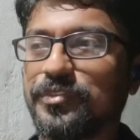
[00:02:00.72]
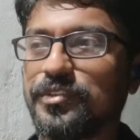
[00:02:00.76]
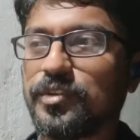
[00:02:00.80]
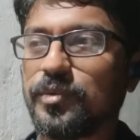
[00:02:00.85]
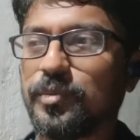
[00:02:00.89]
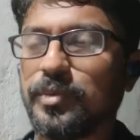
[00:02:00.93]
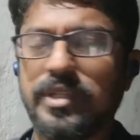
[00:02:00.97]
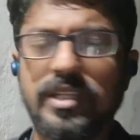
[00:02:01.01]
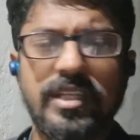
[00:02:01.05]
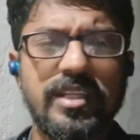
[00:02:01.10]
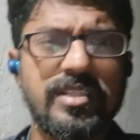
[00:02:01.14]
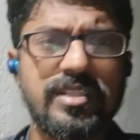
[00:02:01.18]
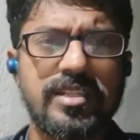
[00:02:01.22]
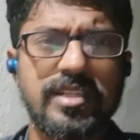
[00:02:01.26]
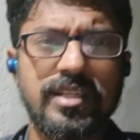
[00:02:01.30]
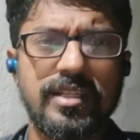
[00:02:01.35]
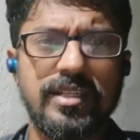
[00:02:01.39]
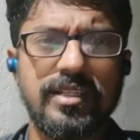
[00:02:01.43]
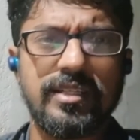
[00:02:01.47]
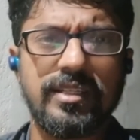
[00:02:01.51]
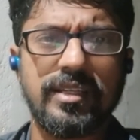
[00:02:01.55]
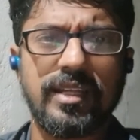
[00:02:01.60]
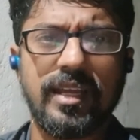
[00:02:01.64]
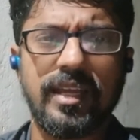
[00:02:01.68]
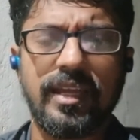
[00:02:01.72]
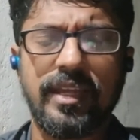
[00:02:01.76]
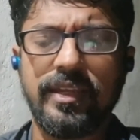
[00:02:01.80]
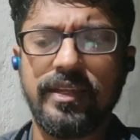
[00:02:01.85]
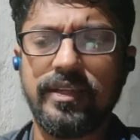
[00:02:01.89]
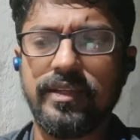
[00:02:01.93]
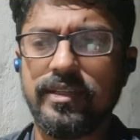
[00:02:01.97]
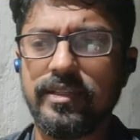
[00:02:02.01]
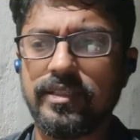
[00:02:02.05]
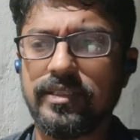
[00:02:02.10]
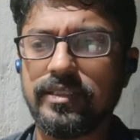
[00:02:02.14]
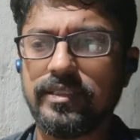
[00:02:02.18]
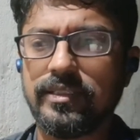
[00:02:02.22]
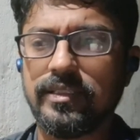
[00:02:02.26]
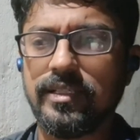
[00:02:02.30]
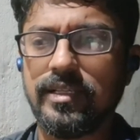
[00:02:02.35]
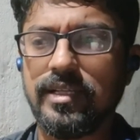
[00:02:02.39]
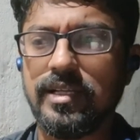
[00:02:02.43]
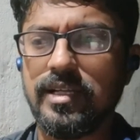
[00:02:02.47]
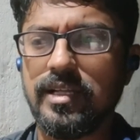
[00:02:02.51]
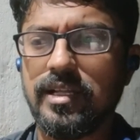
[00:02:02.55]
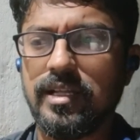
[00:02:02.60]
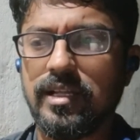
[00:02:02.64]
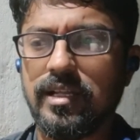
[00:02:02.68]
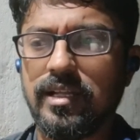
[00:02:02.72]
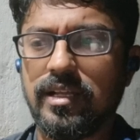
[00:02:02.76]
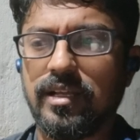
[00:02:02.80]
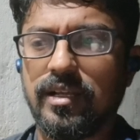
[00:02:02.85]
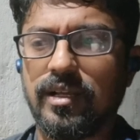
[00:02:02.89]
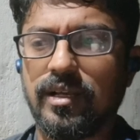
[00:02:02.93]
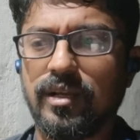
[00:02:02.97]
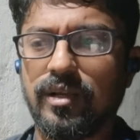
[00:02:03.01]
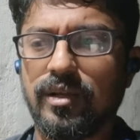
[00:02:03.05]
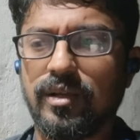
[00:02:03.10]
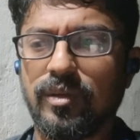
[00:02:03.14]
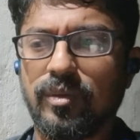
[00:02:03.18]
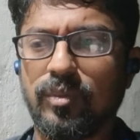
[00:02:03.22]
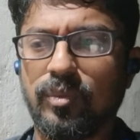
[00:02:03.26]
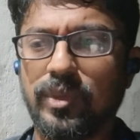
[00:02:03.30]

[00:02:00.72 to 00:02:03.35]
so we reached here and uh, uh,